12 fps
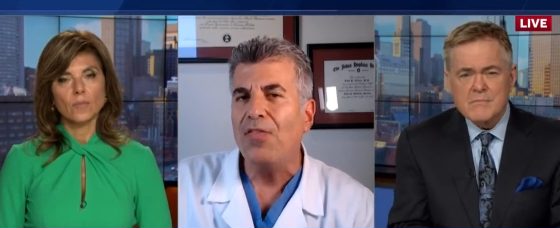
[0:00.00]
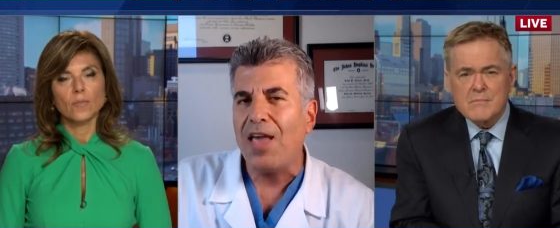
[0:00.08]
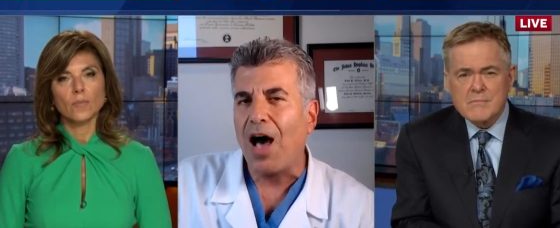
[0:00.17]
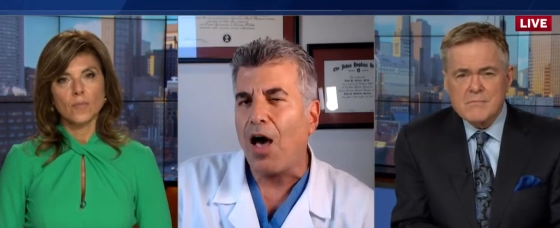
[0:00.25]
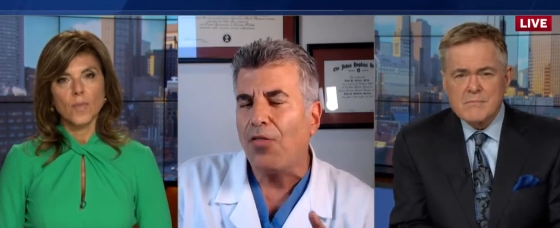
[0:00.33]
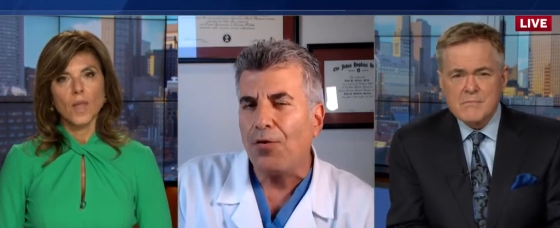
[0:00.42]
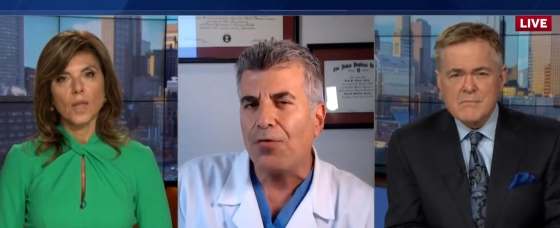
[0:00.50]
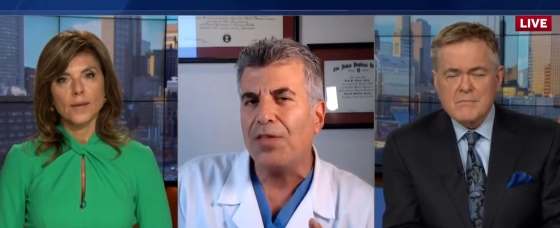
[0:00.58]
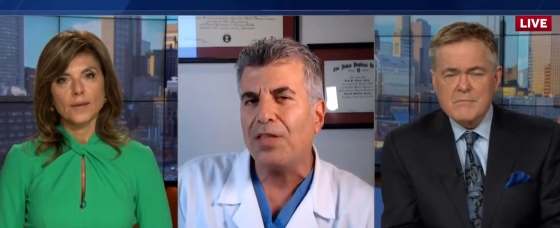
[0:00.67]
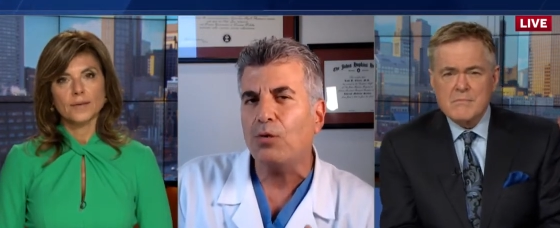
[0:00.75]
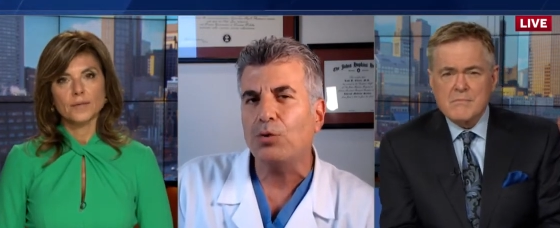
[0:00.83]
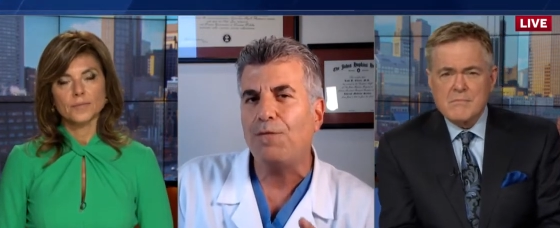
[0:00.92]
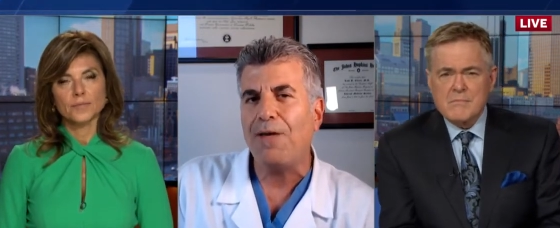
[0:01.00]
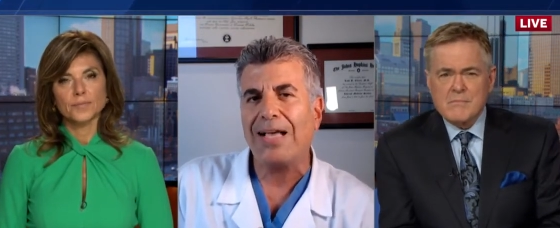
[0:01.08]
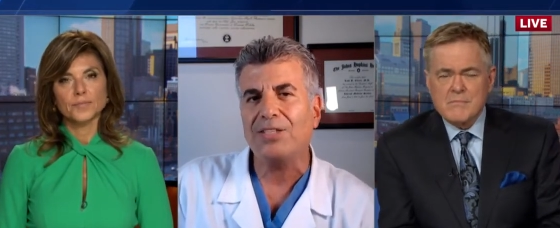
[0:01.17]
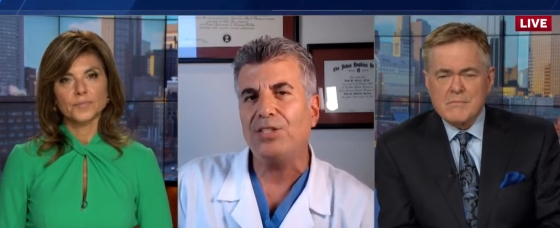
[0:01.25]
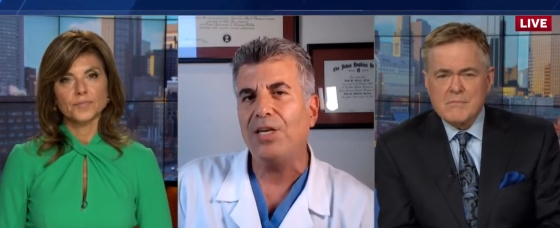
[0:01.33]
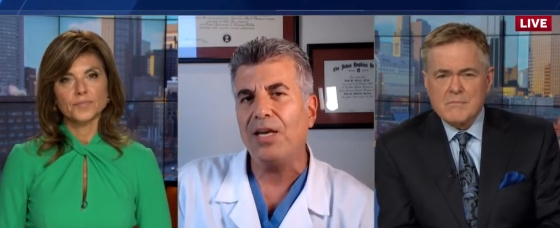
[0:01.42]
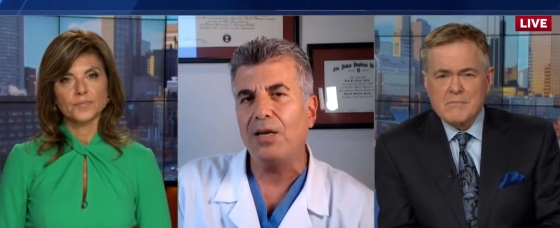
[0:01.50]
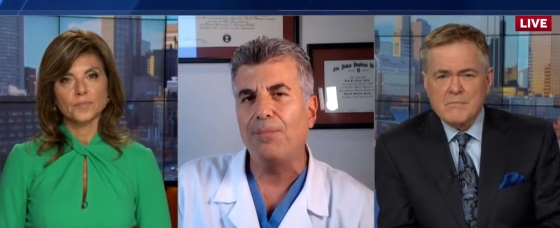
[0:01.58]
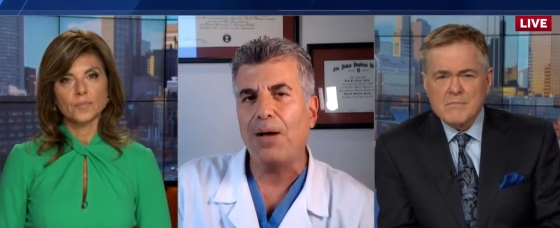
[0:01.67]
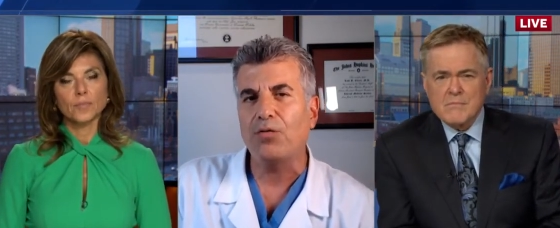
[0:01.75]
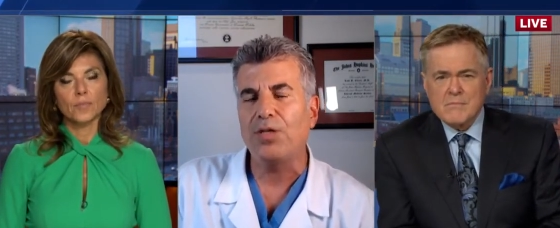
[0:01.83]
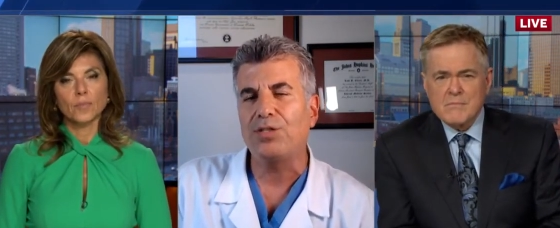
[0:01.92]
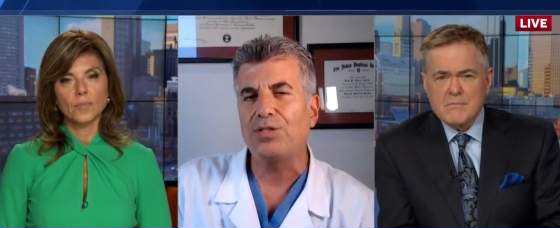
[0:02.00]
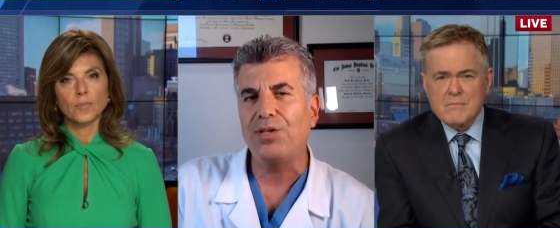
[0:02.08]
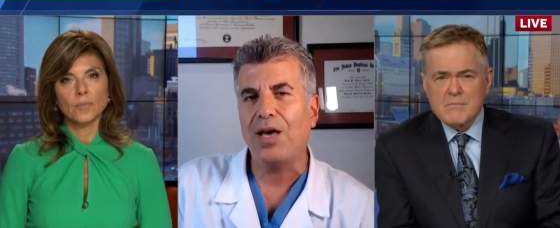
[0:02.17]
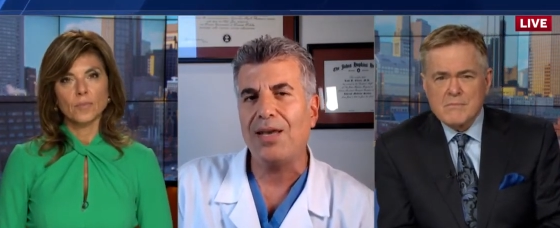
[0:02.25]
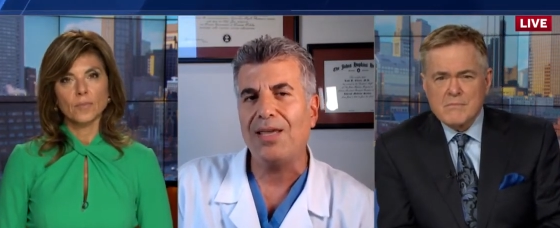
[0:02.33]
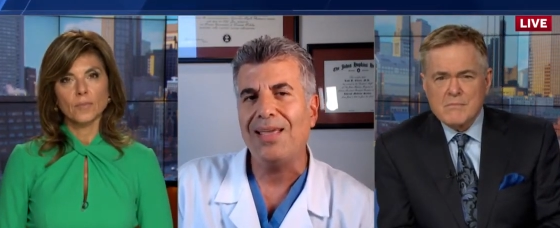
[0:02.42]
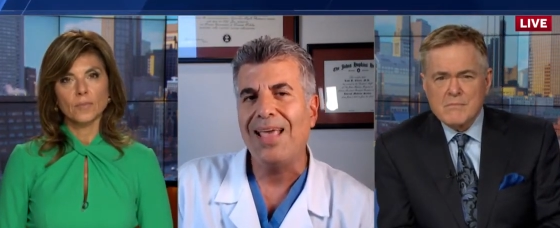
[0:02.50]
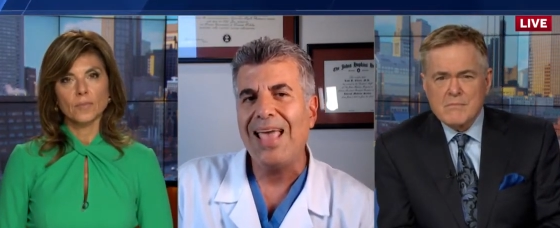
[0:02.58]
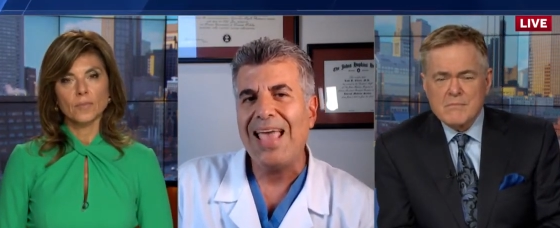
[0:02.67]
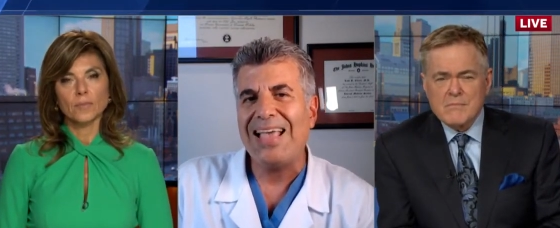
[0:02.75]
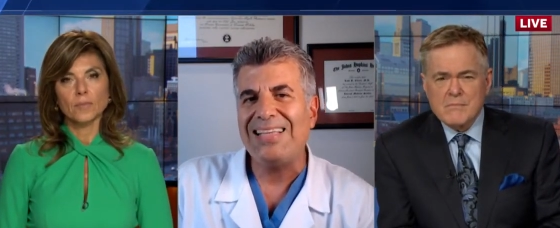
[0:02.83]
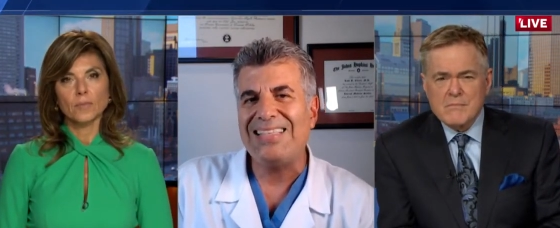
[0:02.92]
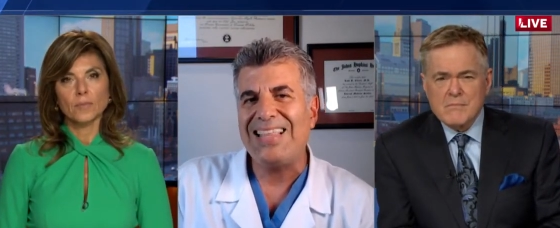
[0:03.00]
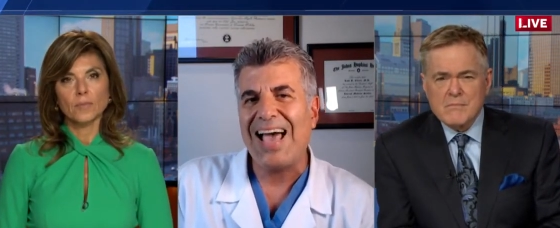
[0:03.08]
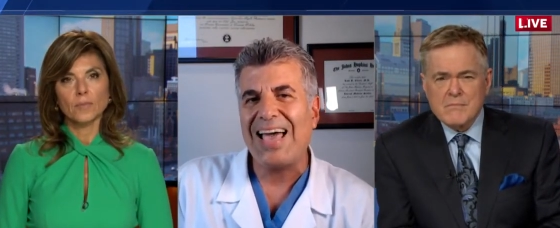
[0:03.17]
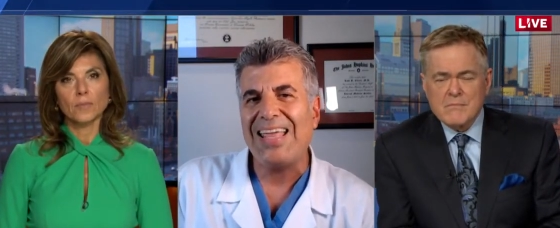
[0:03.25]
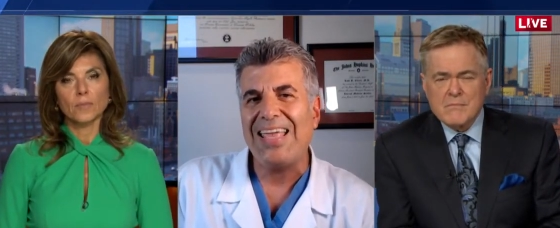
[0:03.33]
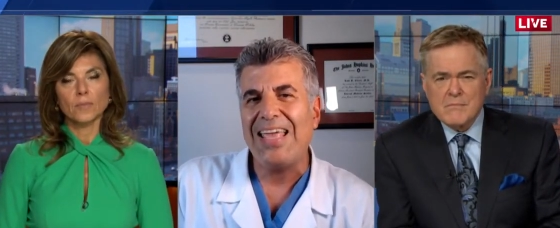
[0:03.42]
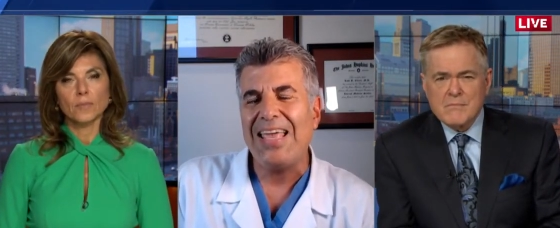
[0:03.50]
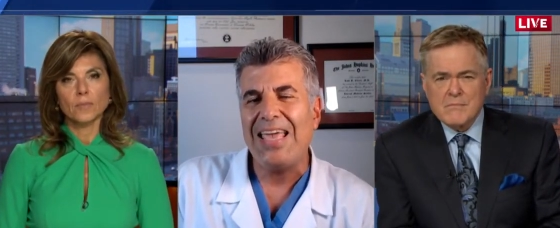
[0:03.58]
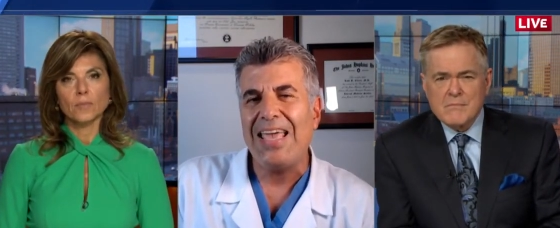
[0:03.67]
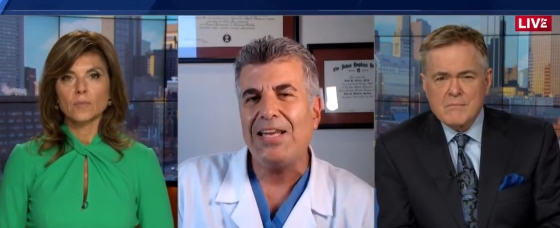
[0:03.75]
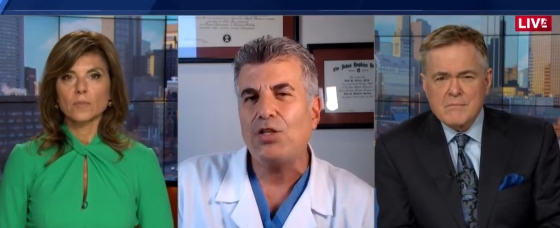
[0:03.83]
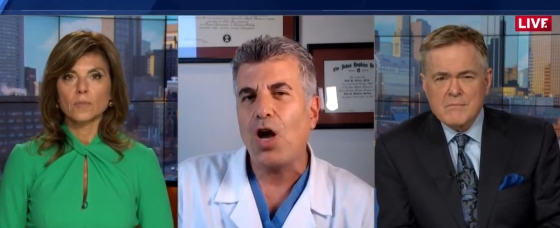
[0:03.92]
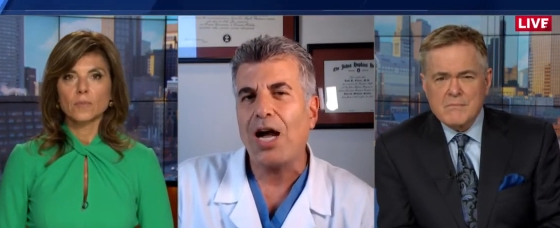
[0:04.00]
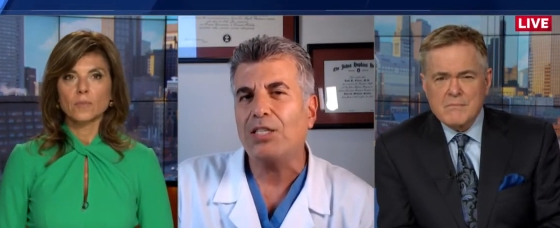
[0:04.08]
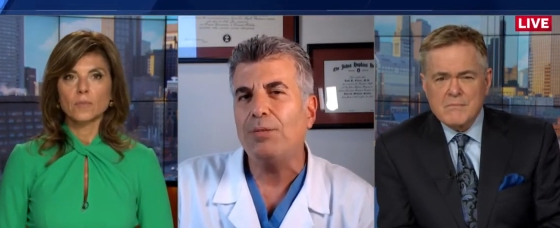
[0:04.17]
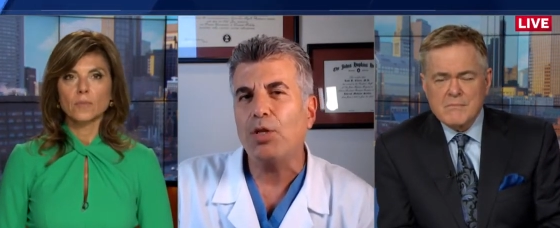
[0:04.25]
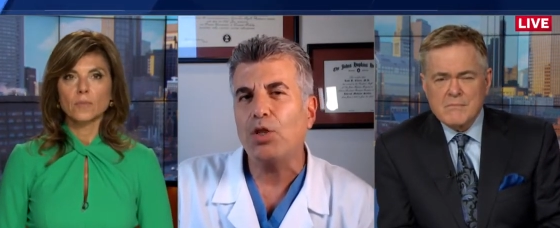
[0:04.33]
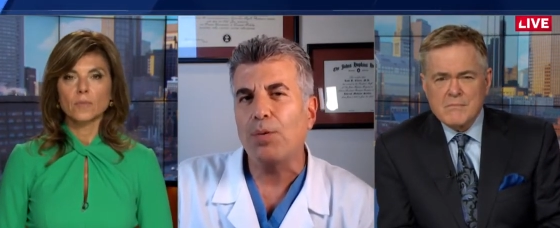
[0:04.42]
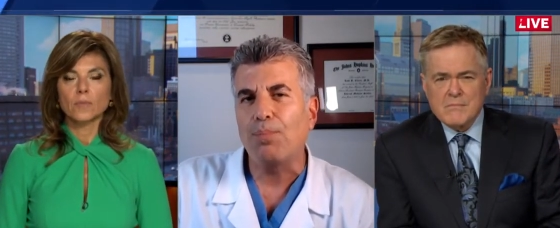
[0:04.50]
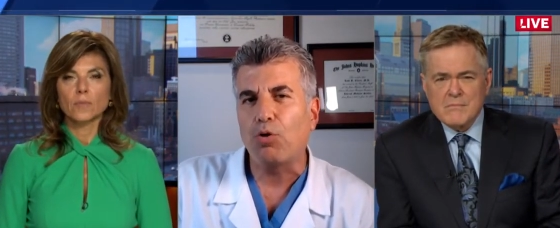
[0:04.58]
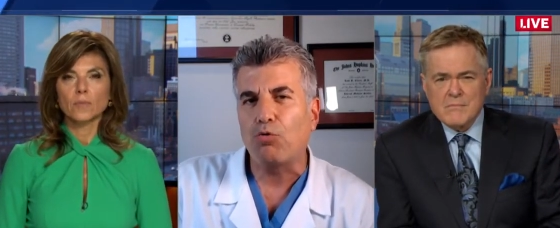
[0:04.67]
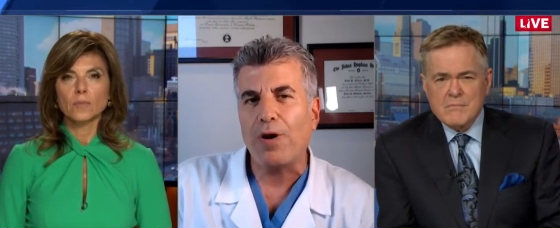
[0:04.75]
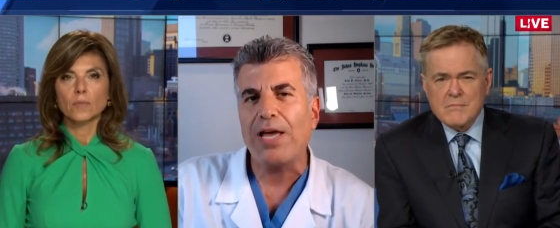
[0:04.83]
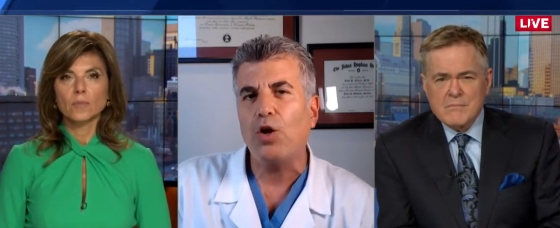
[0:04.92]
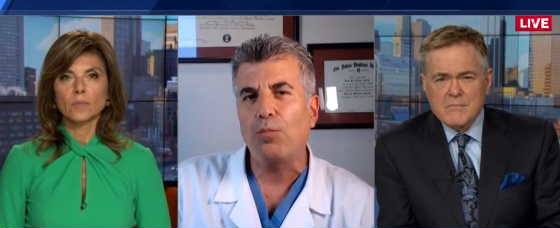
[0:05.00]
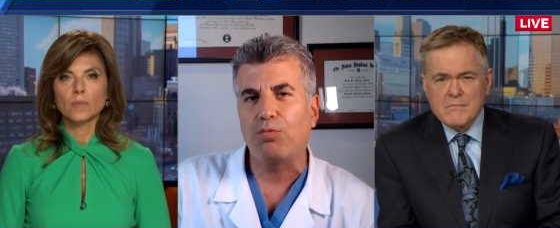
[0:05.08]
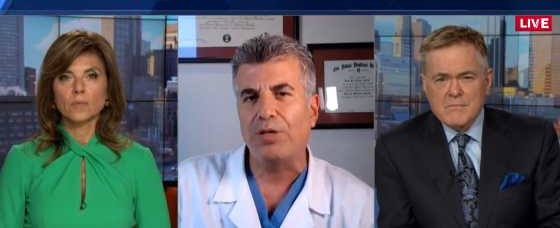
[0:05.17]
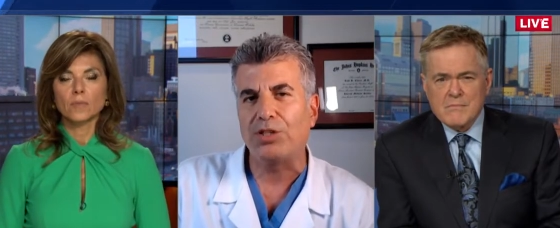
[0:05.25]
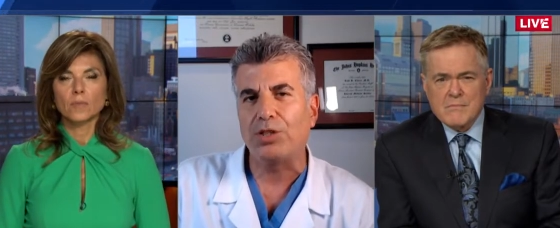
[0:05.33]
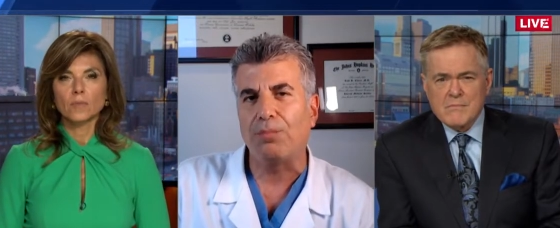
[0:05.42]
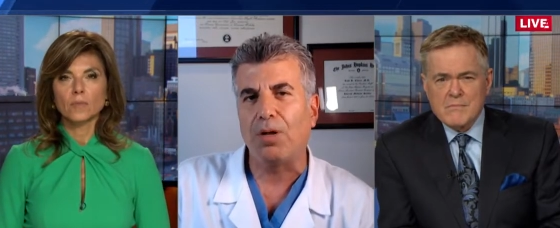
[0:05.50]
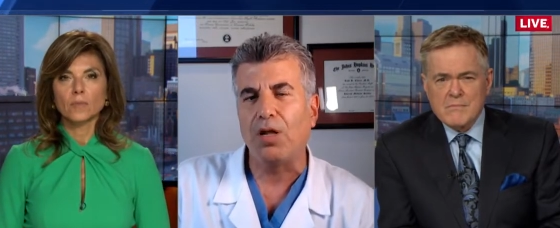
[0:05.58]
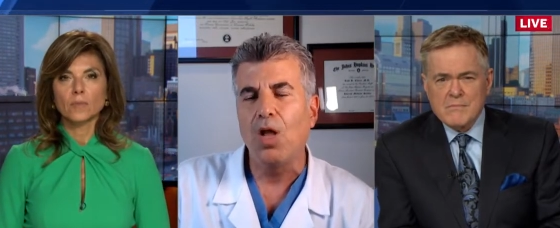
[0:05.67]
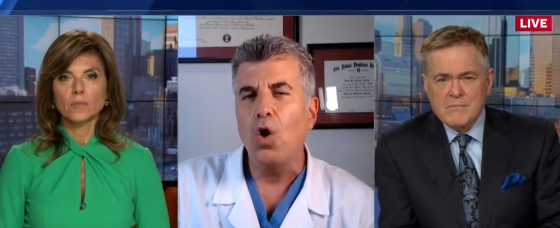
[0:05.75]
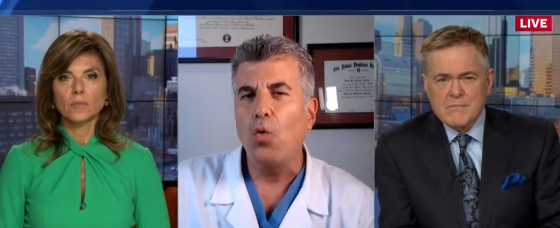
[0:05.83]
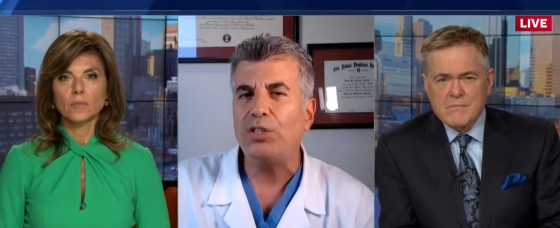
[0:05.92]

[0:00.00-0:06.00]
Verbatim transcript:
Speaker 1: The other thing that was fascinating about this study is that it talked about the Pareto principle,